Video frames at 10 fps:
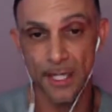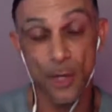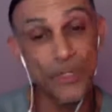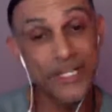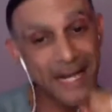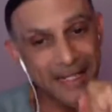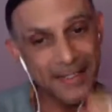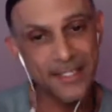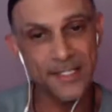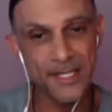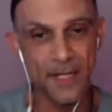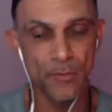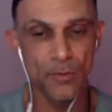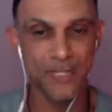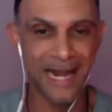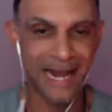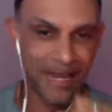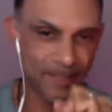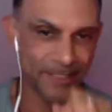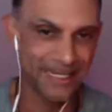When you understand what a
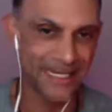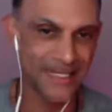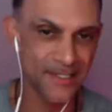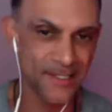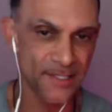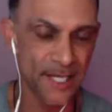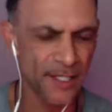habit is,